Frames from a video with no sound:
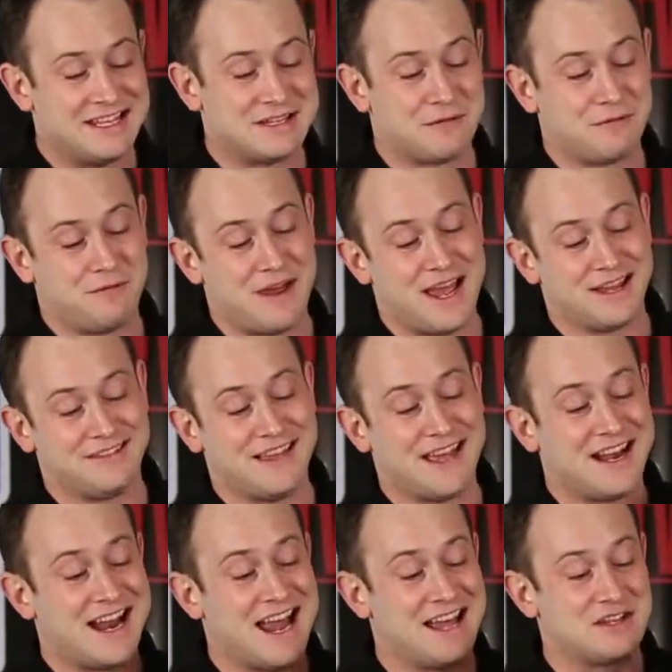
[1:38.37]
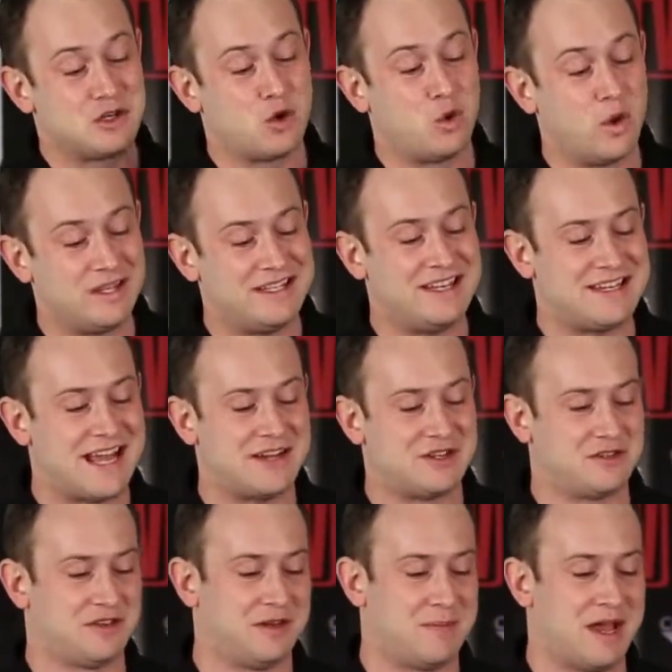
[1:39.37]
is the fact that it has quick
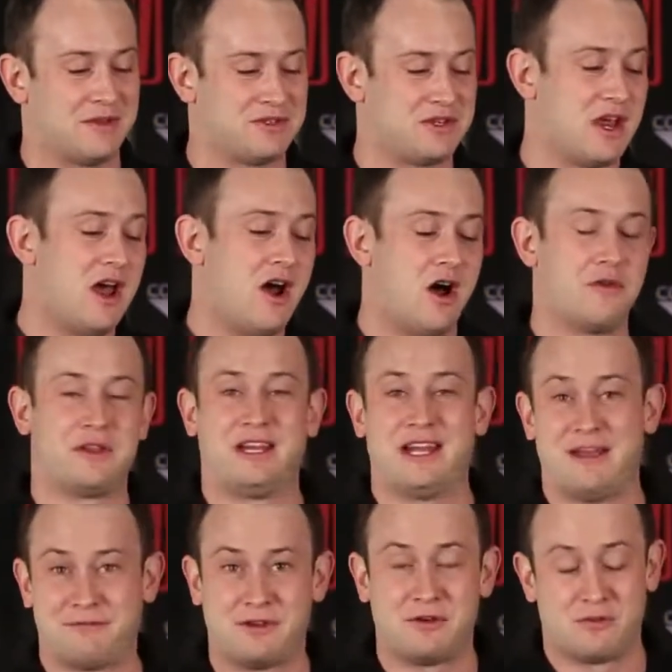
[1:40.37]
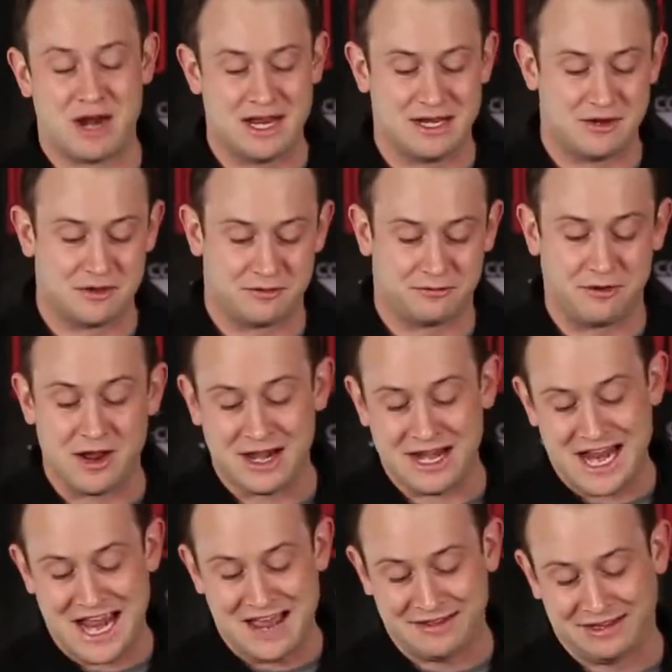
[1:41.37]
detach sling mounts on the left and right near the
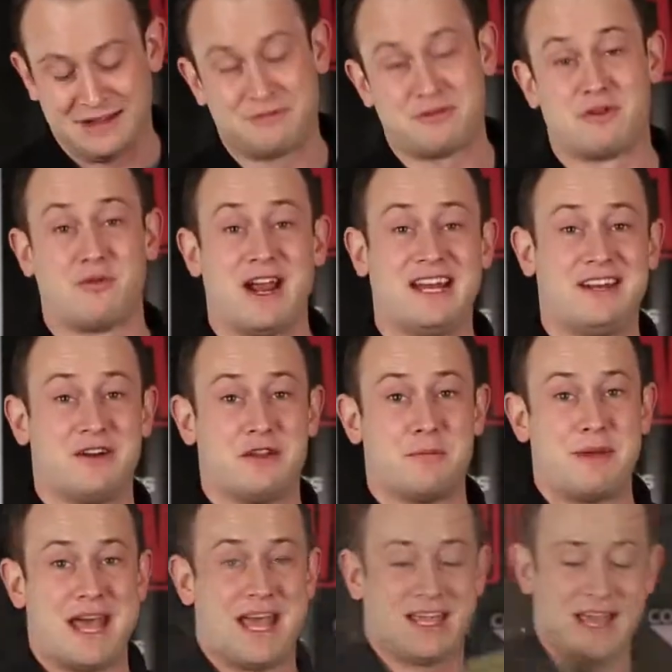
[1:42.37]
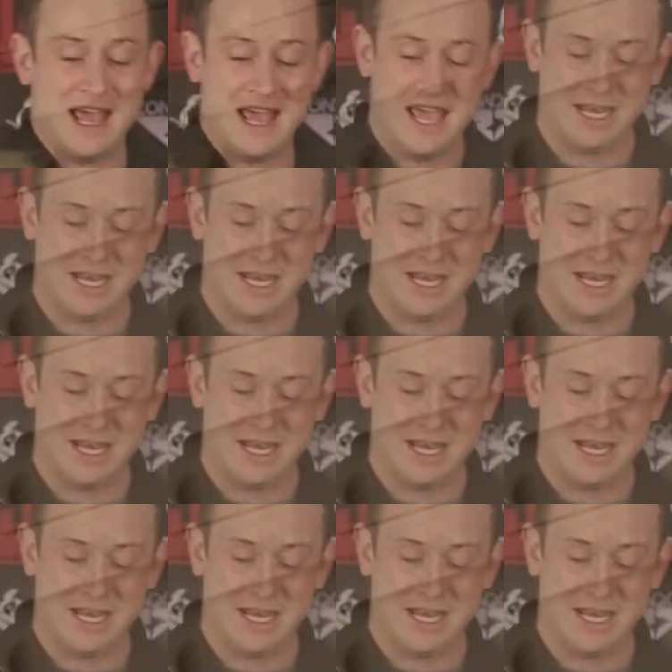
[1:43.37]
front, and the left and right near the back.